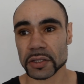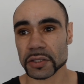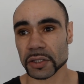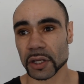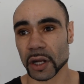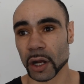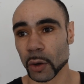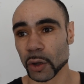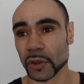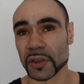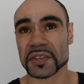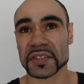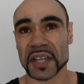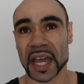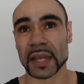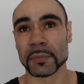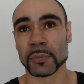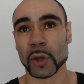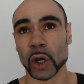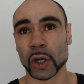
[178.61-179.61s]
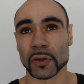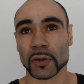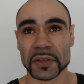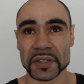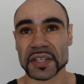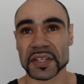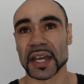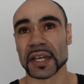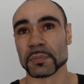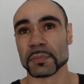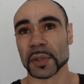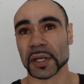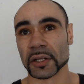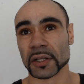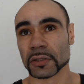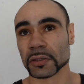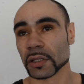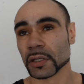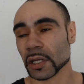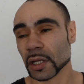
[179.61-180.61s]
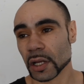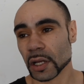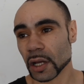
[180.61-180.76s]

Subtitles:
you know, on the same night, on the same bill.